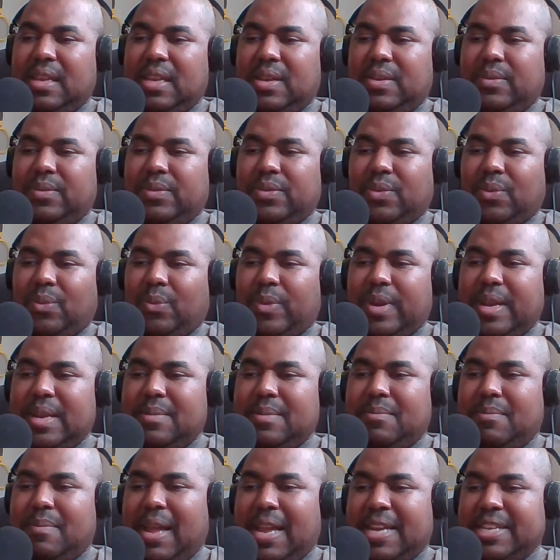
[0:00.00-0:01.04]
It was
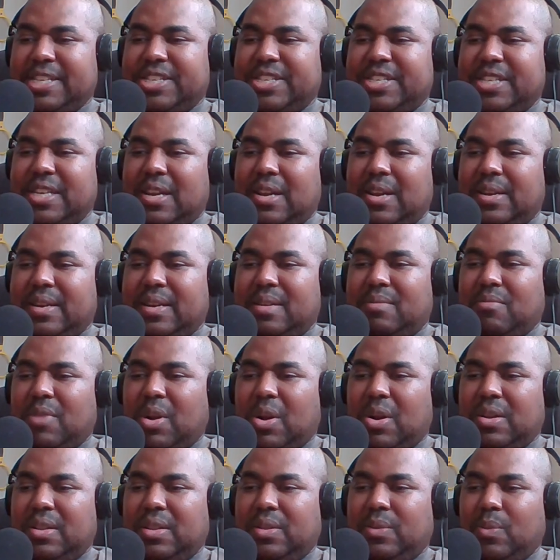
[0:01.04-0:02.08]
written by Shawn and
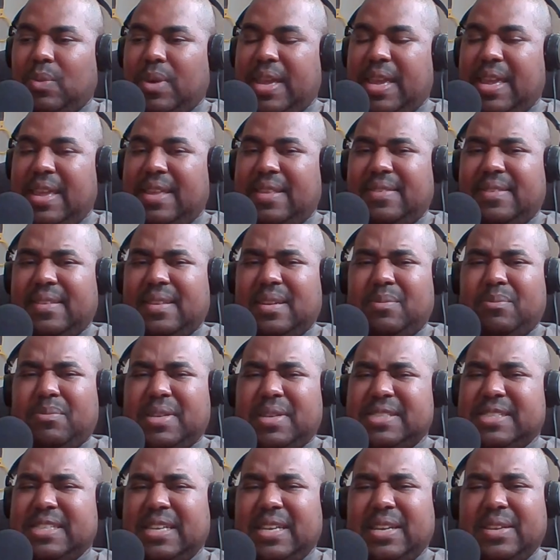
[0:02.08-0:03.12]
Marlon Wayans and a
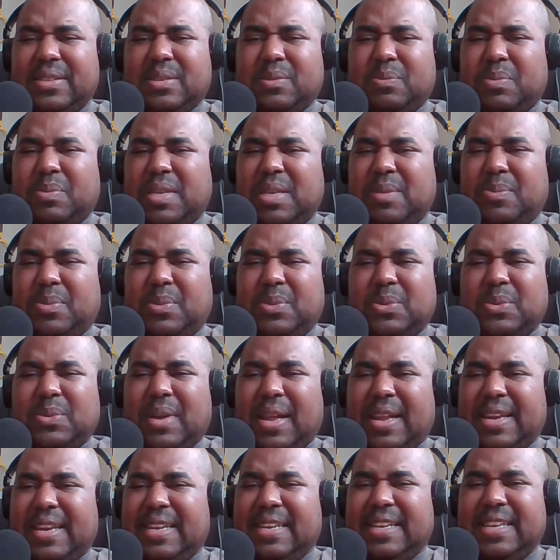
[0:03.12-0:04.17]
bunch of other people.
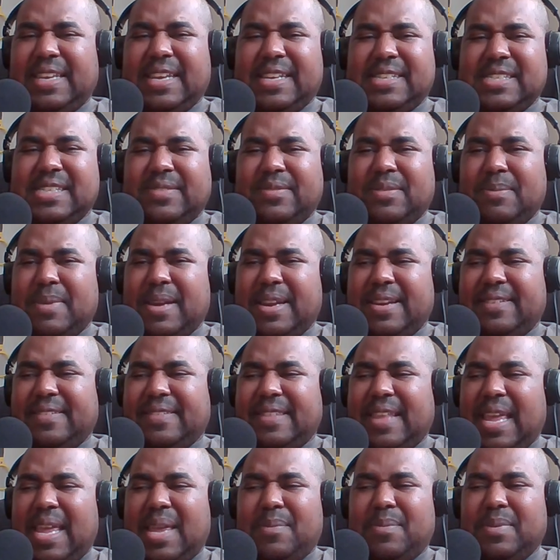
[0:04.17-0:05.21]
I didn't catch everybody's
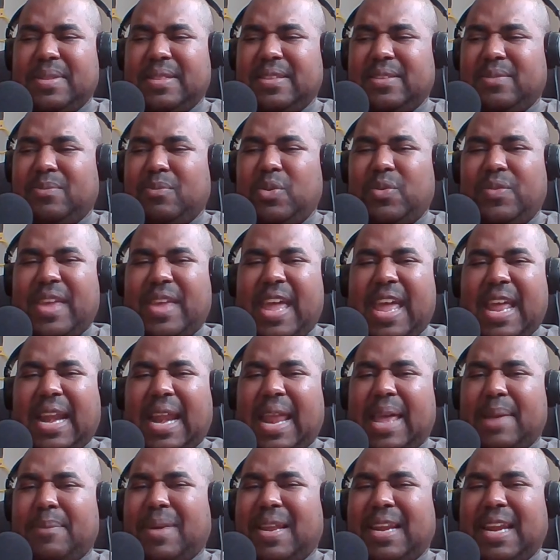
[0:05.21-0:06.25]
name, but this movie had
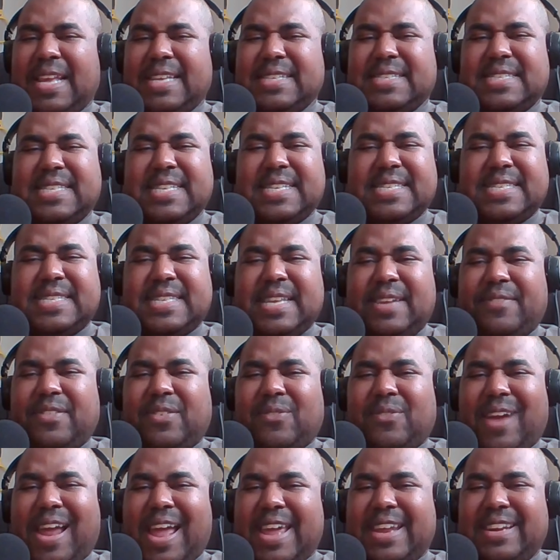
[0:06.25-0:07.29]
like about like six, seven
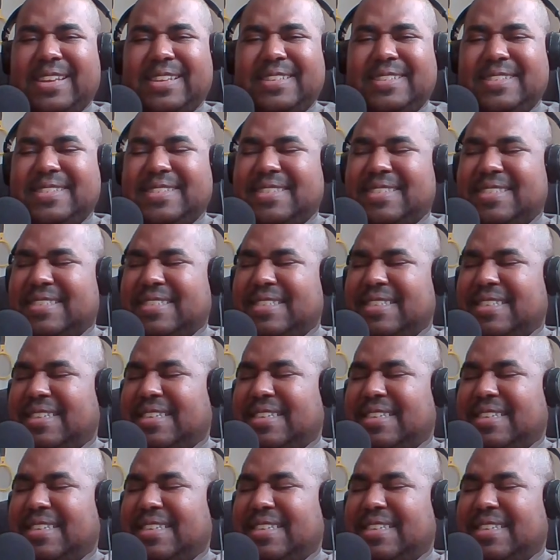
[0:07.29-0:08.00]
writers.